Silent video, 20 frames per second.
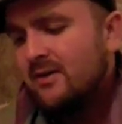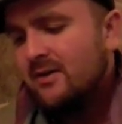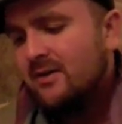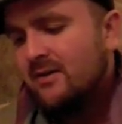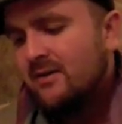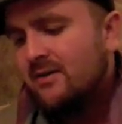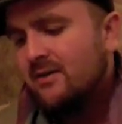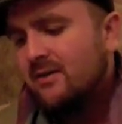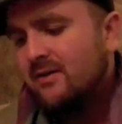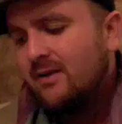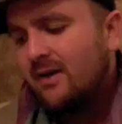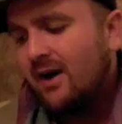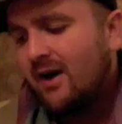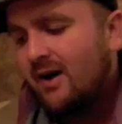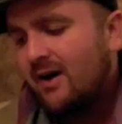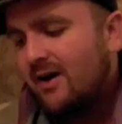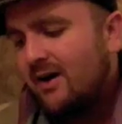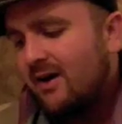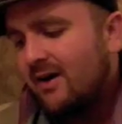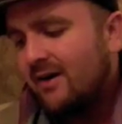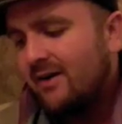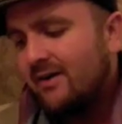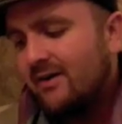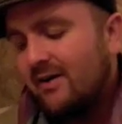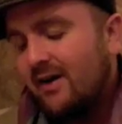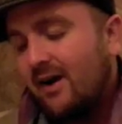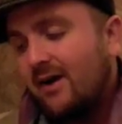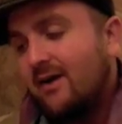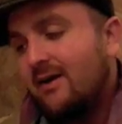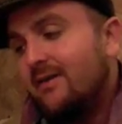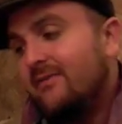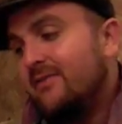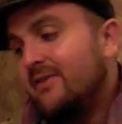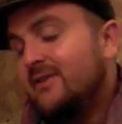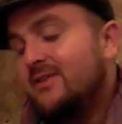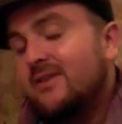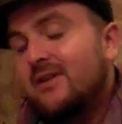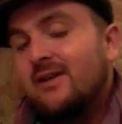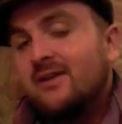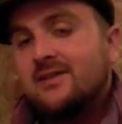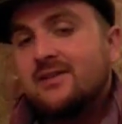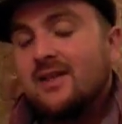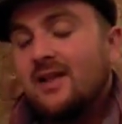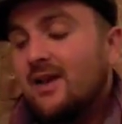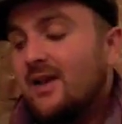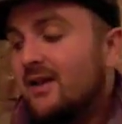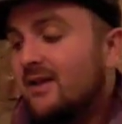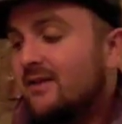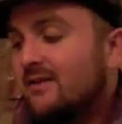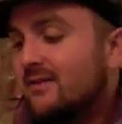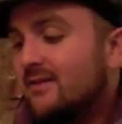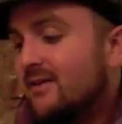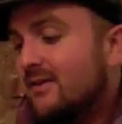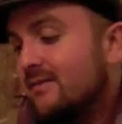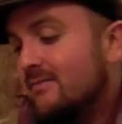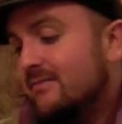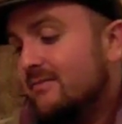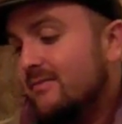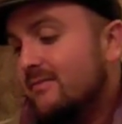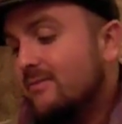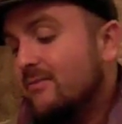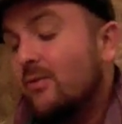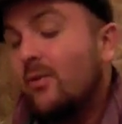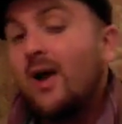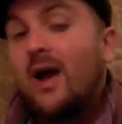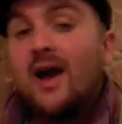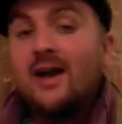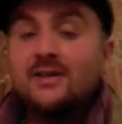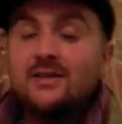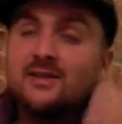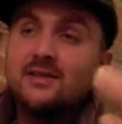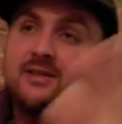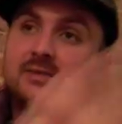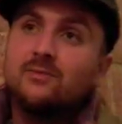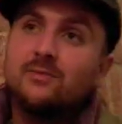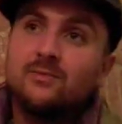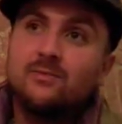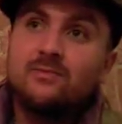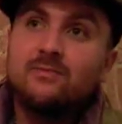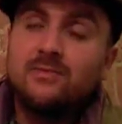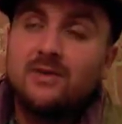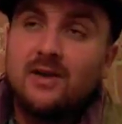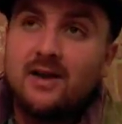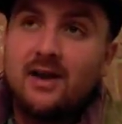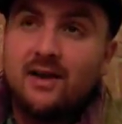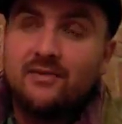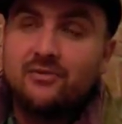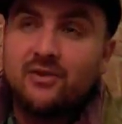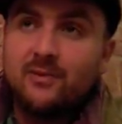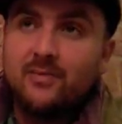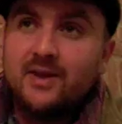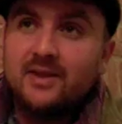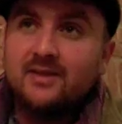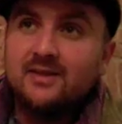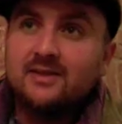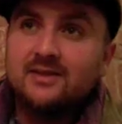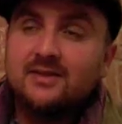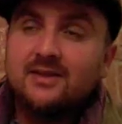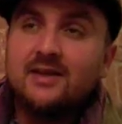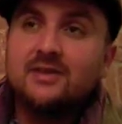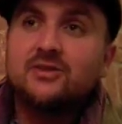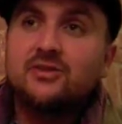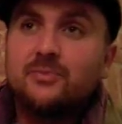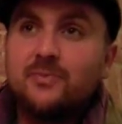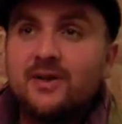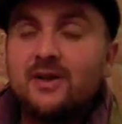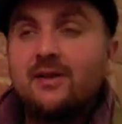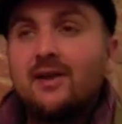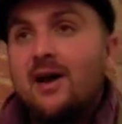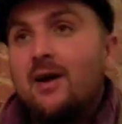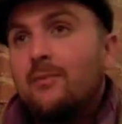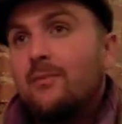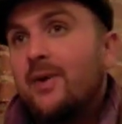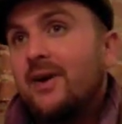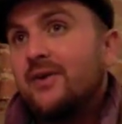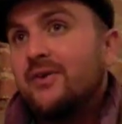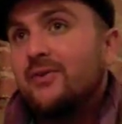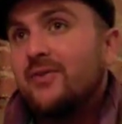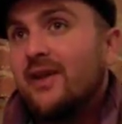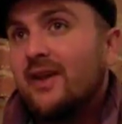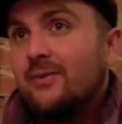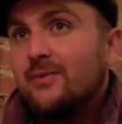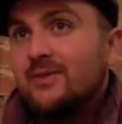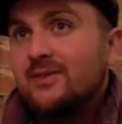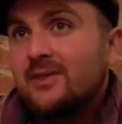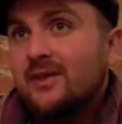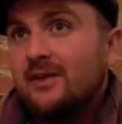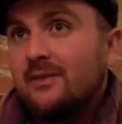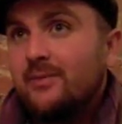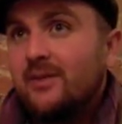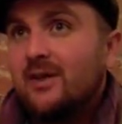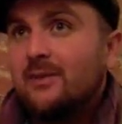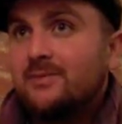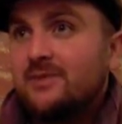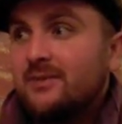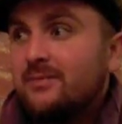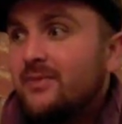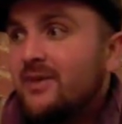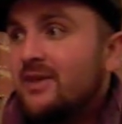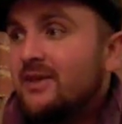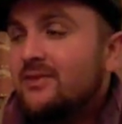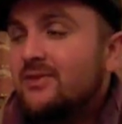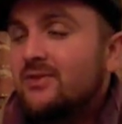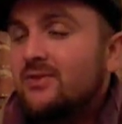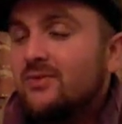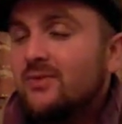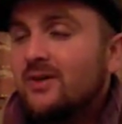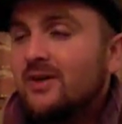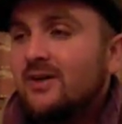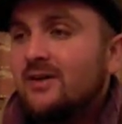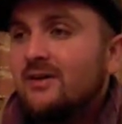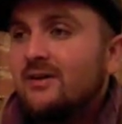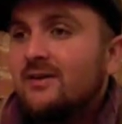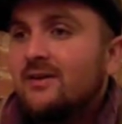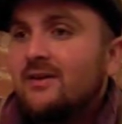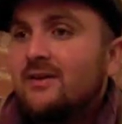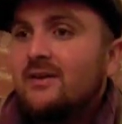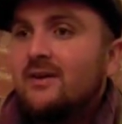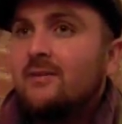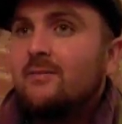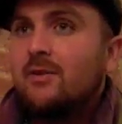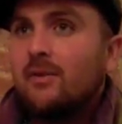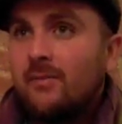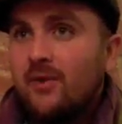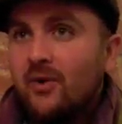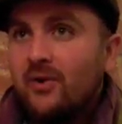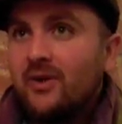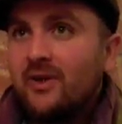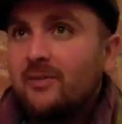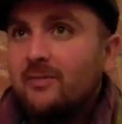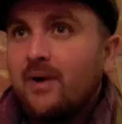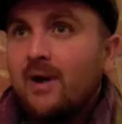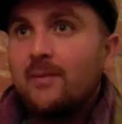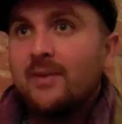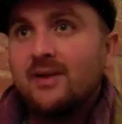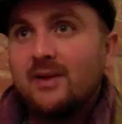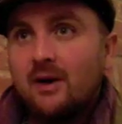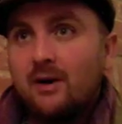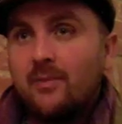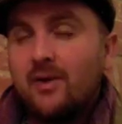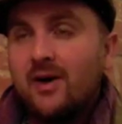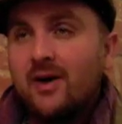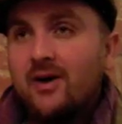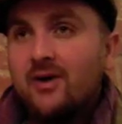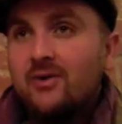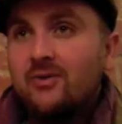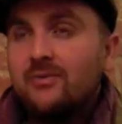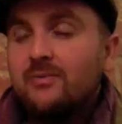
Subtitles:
and eventually I was like, well, actually, after I made this instrumental album, I knew that it was going to be up to me to promote it on my own.